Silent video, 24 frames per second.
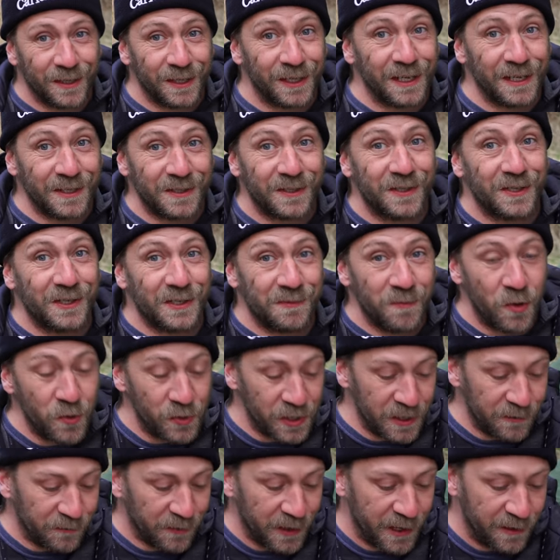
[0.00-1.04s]
Gets the
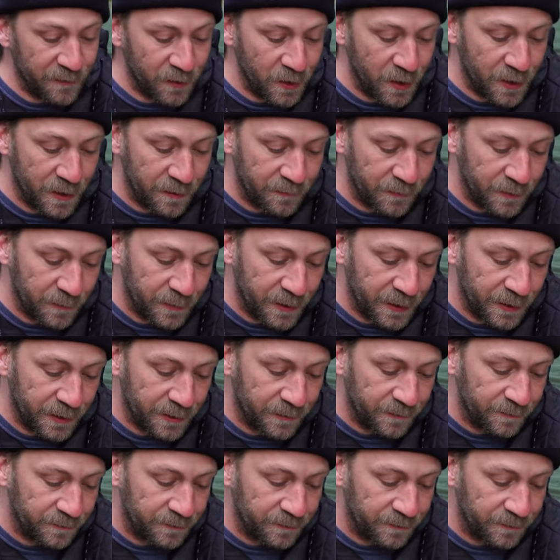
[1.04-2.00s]
smoky flavor on it from the